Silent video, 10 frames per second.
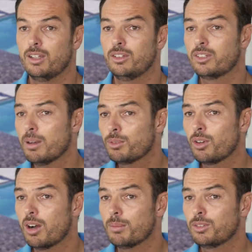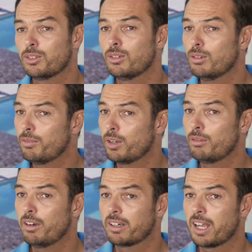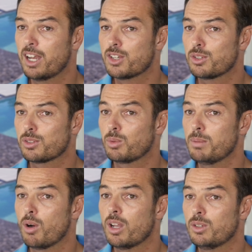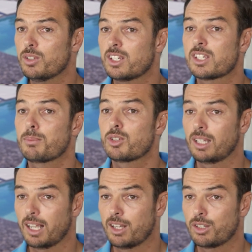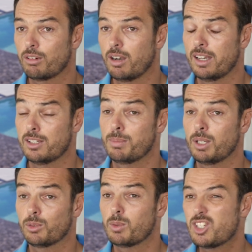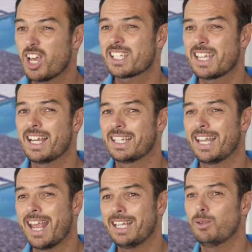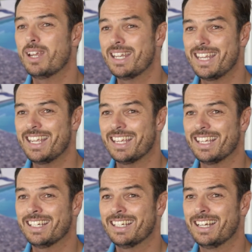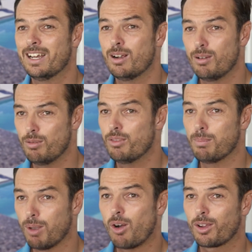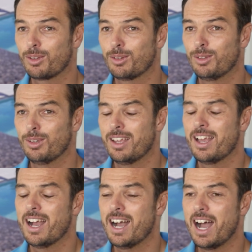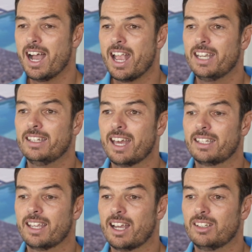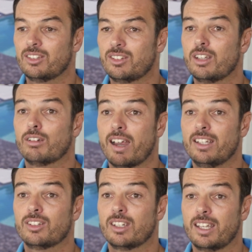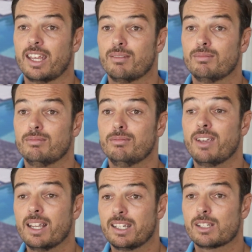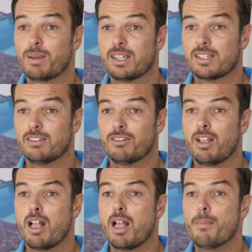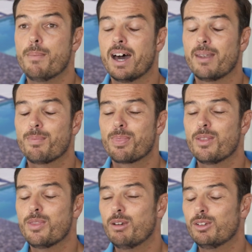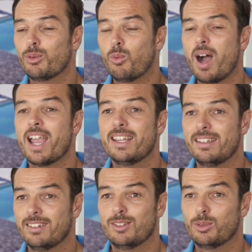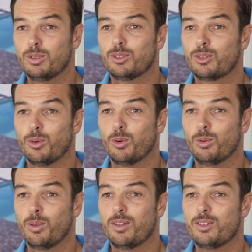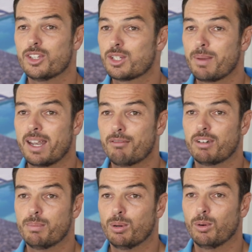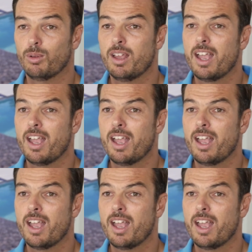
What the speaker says: Sometimes, on very rare occasions, we might use exceptionally large cranes because we just can't get anywhere near the block. And in that case, the cranes can get fairly expensive, but there is a way to install just about every pool.